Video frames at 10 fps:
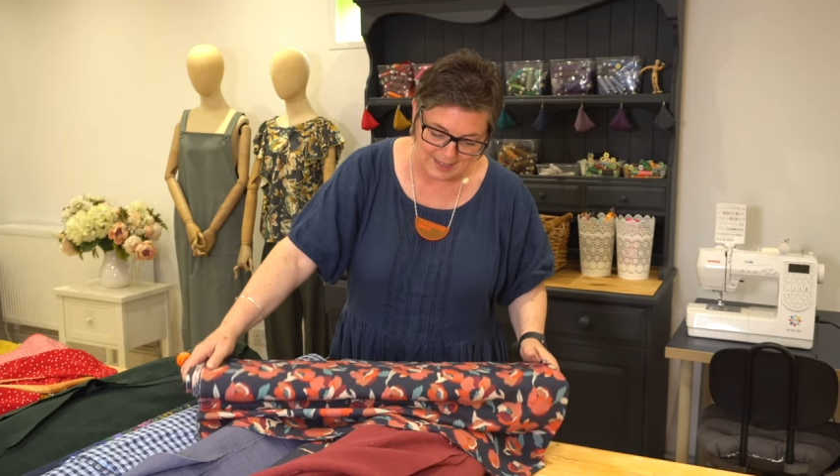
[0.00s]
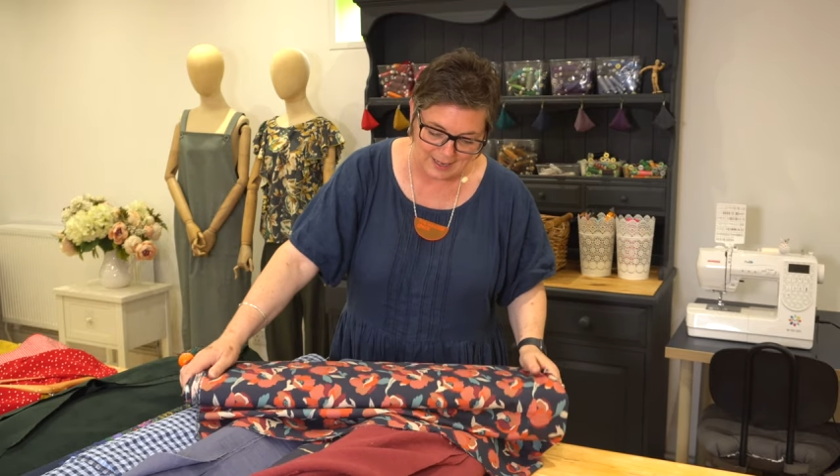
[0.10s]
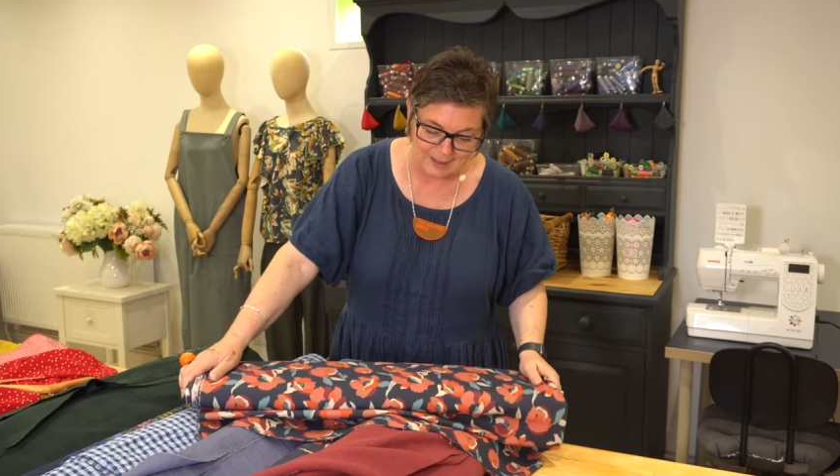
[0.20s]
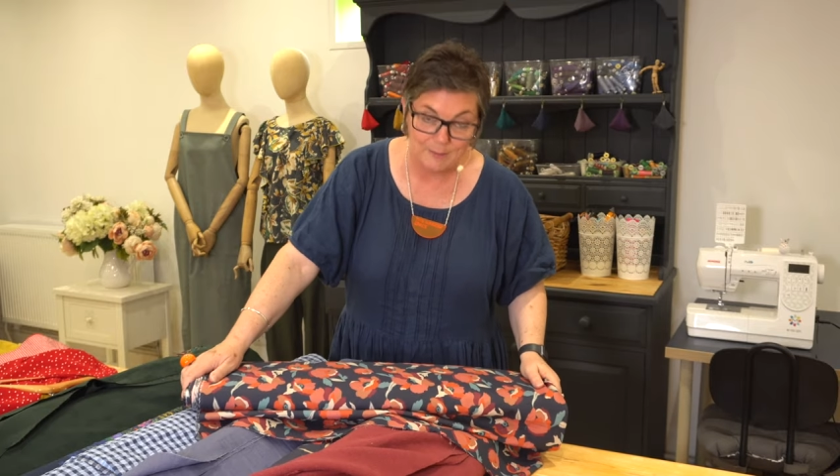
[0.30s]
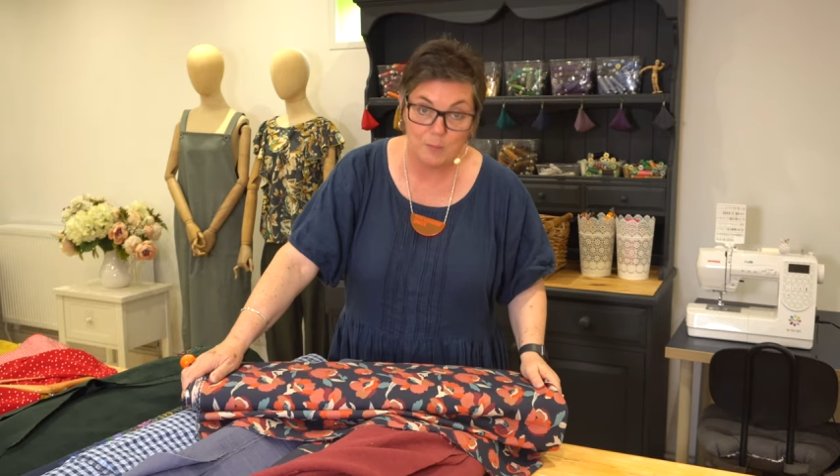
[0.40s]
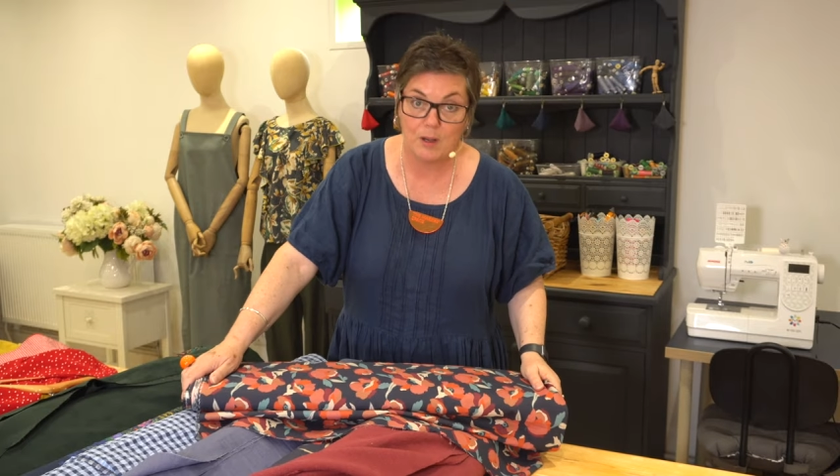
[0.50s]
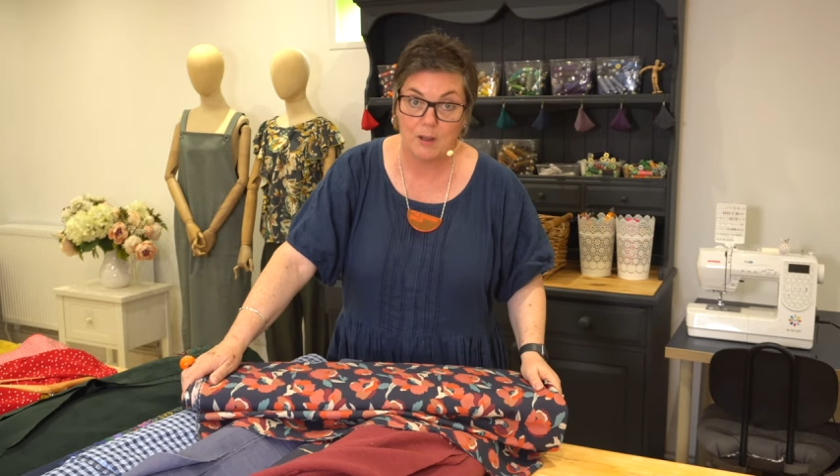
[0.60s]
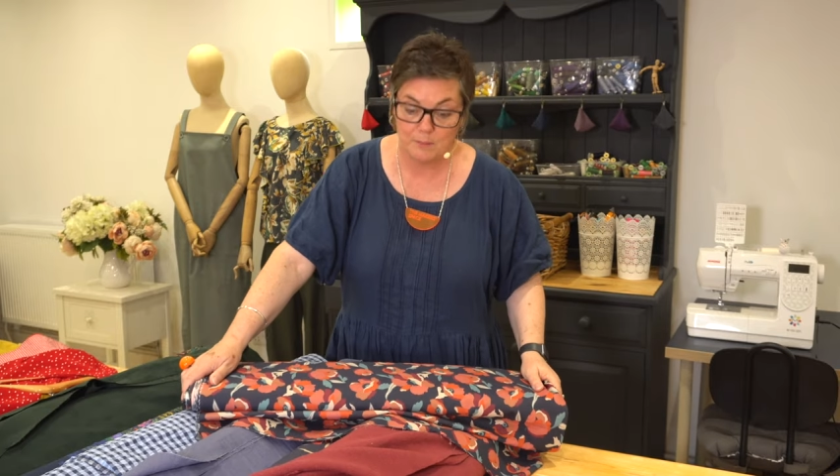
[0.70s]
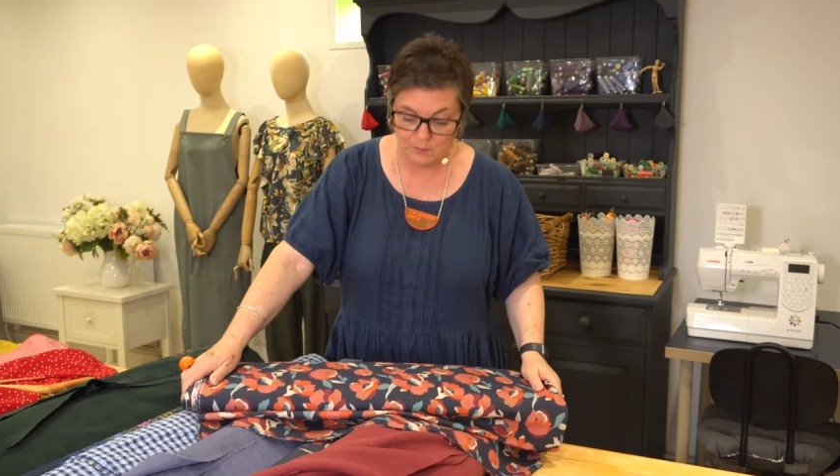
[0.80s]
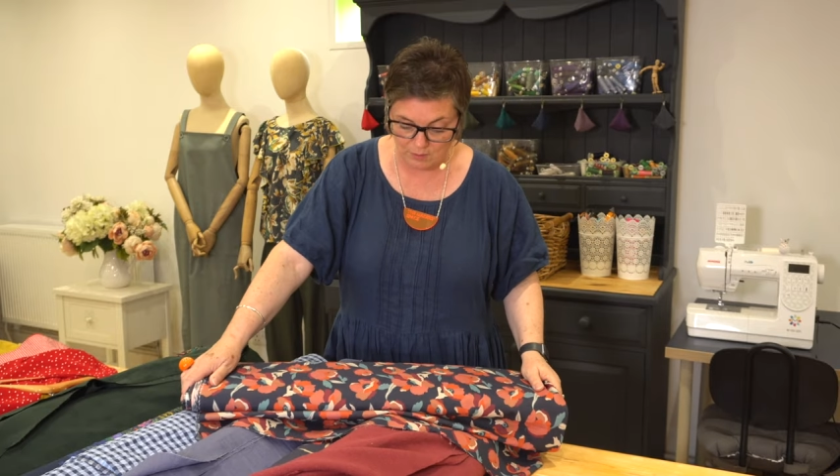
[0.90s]
that
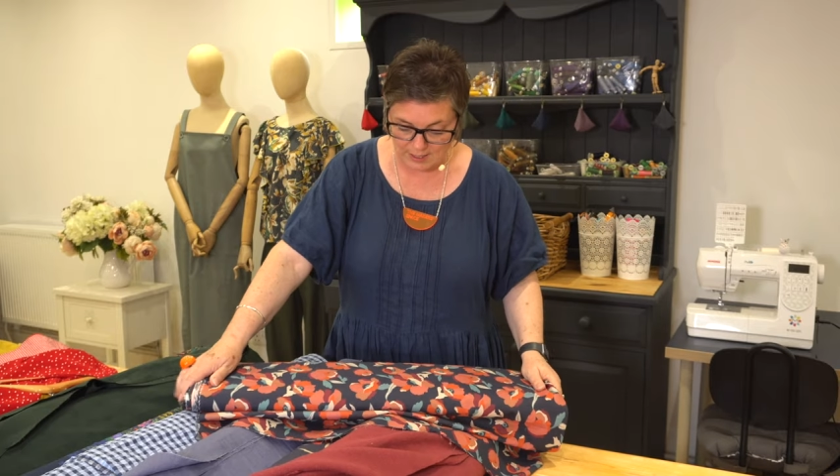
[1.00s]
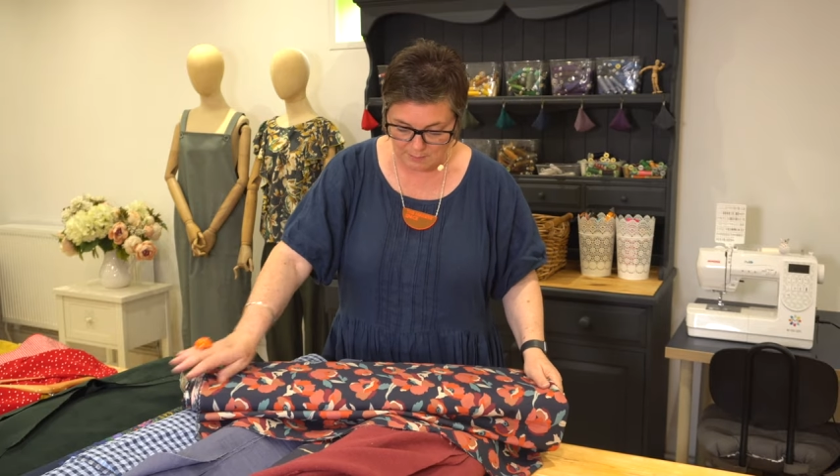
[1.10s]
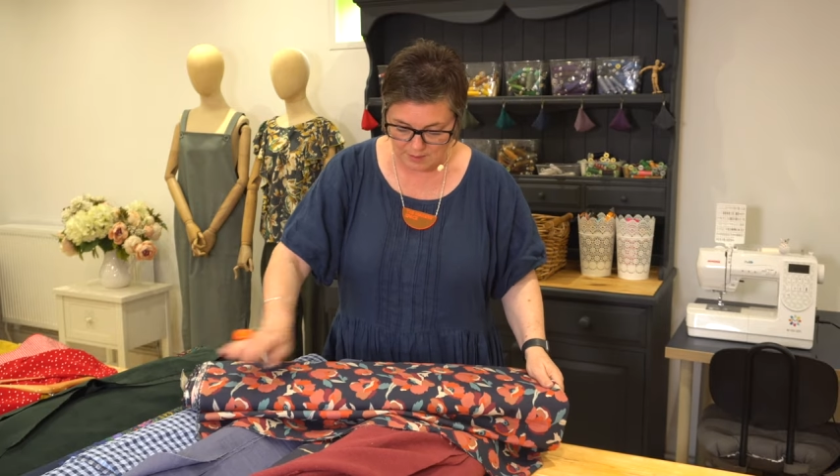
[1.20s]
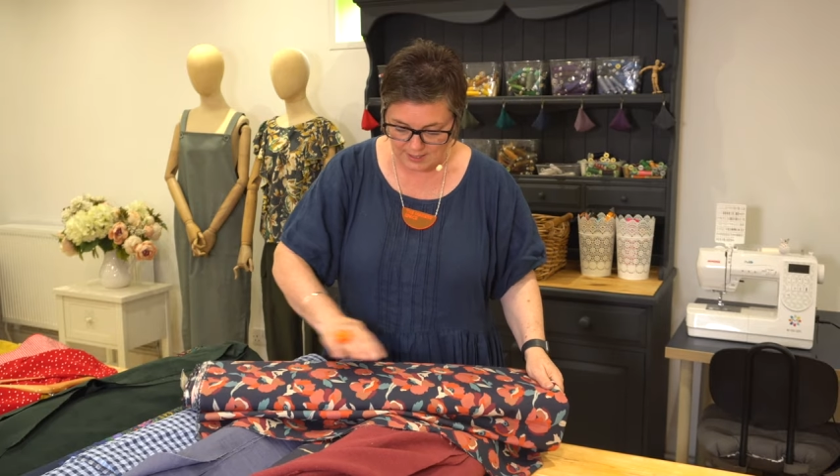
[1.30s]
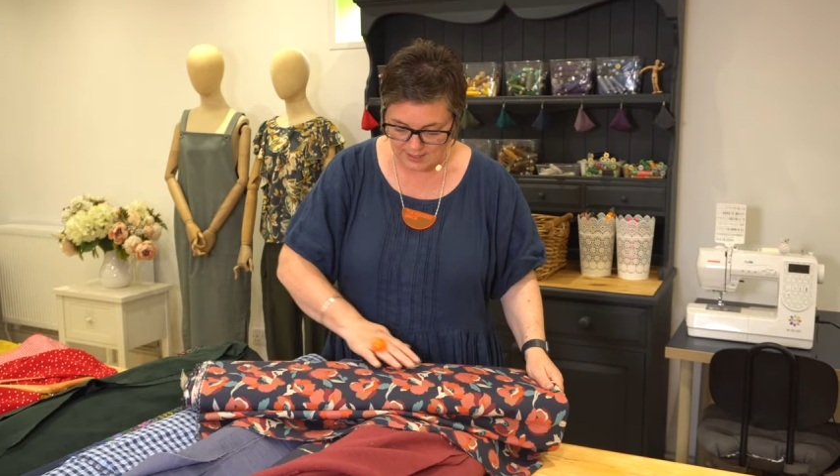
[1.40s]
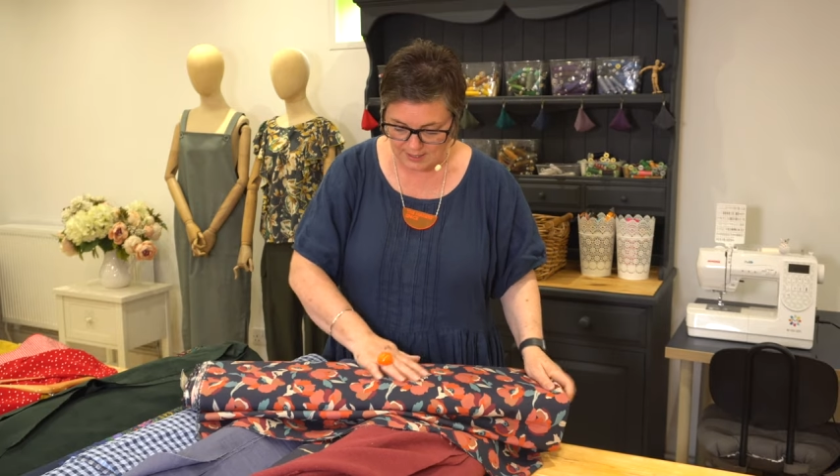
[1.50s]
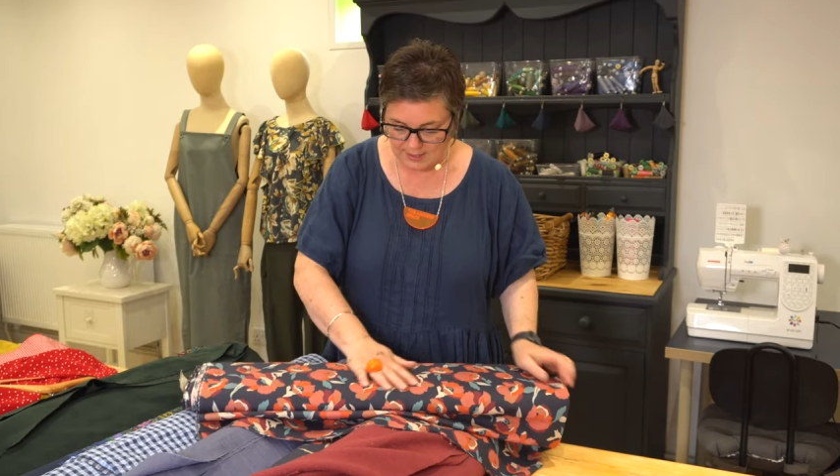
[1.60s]
plum Raimi.